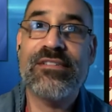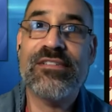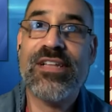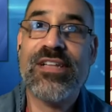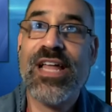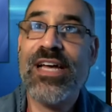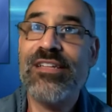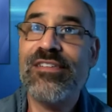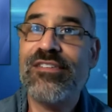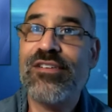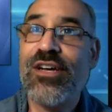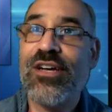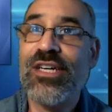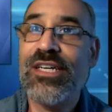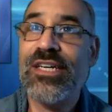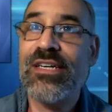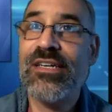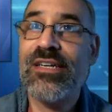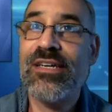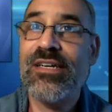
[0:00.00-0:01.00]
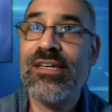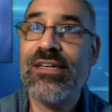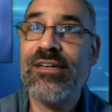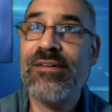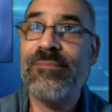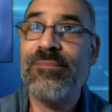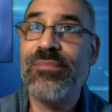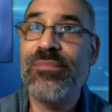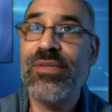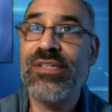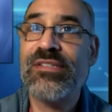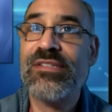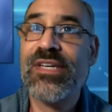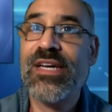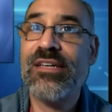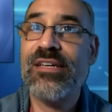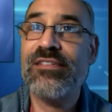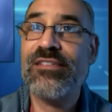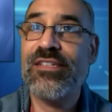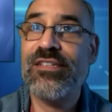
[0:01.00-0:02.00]
slide so I can
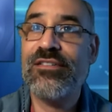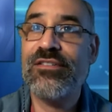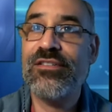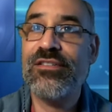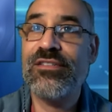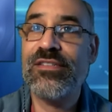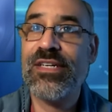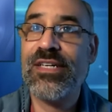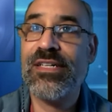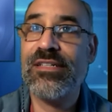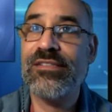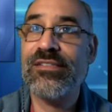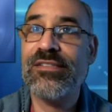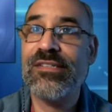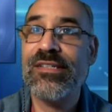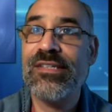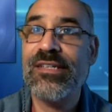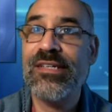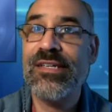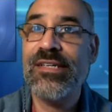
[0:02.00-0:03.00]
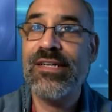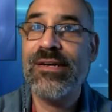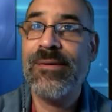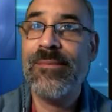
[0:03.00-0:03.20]
discuss the results.